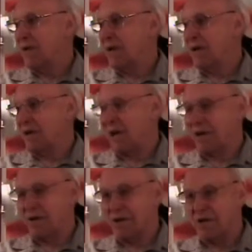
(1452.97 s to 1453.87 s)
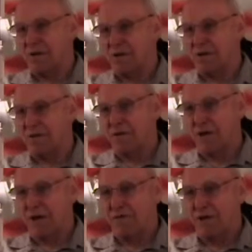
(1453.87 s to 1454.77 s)
and then of course, going
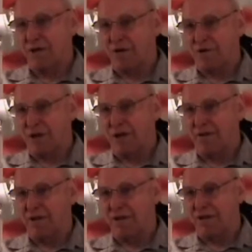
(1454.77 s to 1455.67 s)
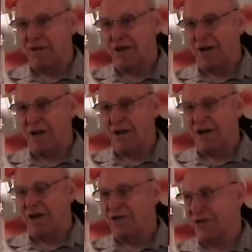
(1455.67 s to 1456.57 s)
off the low side of it, to the
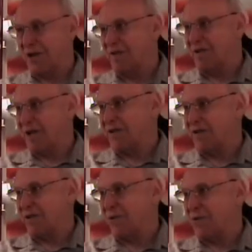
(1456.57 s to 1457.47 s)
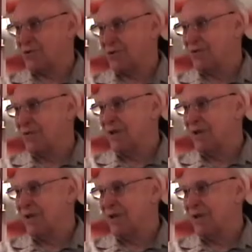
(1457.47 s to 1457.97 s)
high side like you're supposed to.